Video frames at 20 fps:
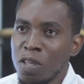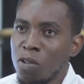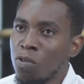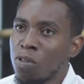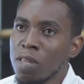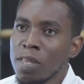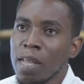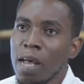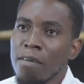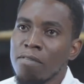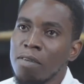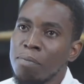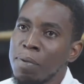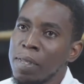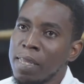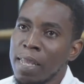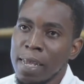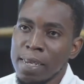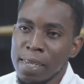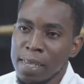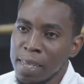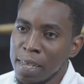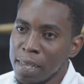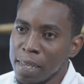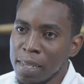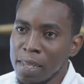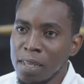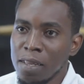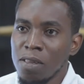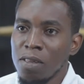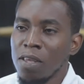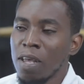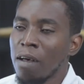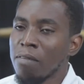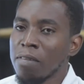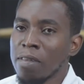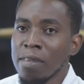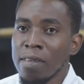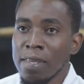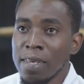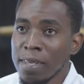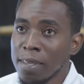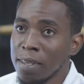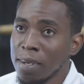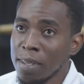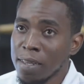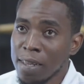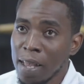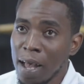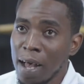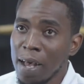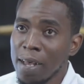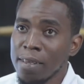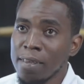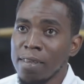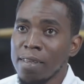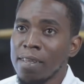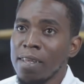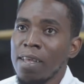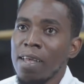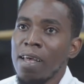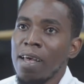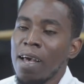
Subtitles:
You just have to be dedicated, you have to stick to the task,